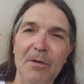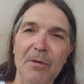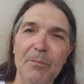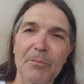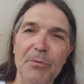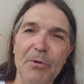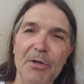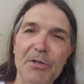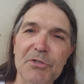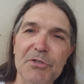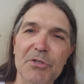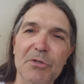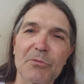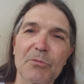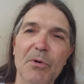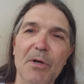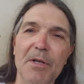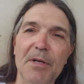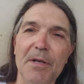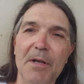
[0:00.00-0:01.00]
brush and
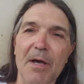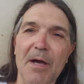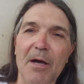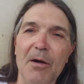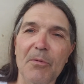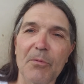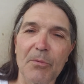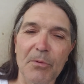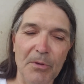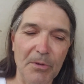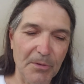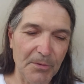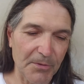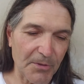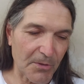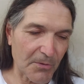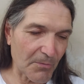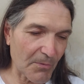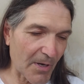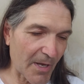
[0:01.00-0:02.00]
whatnot were, the
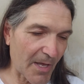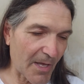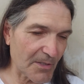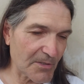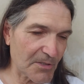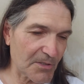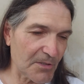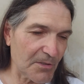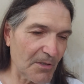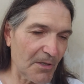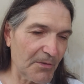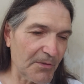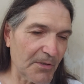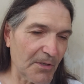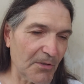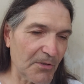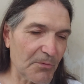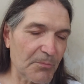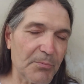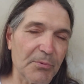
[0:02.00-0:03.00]
grass and all the
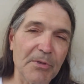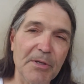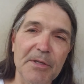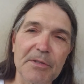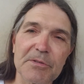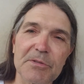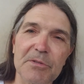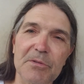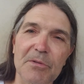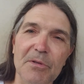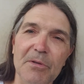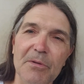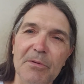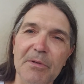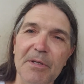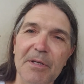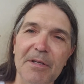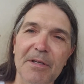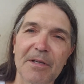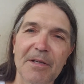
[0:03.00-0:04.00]
other plants
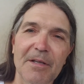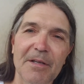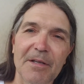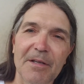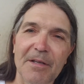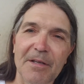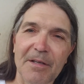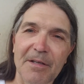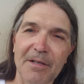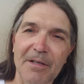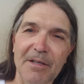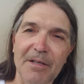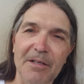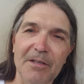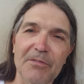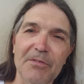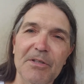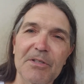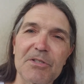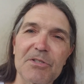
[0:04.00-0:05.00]
growing. And
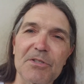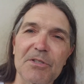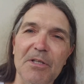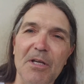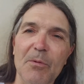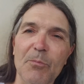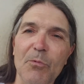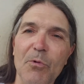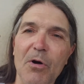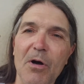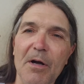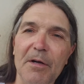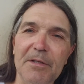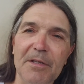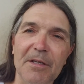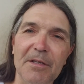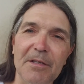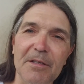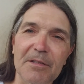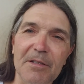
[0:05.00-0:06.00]
eventually I'm
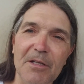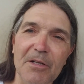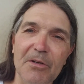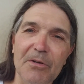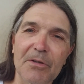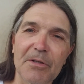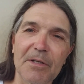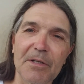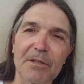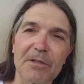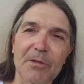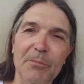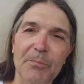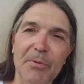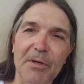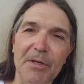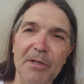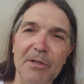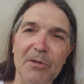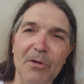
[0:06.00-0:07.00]
walking and carrying the
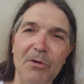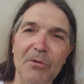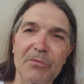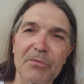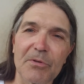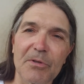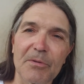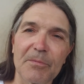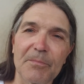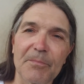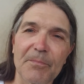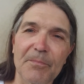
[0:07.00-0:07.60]
bike over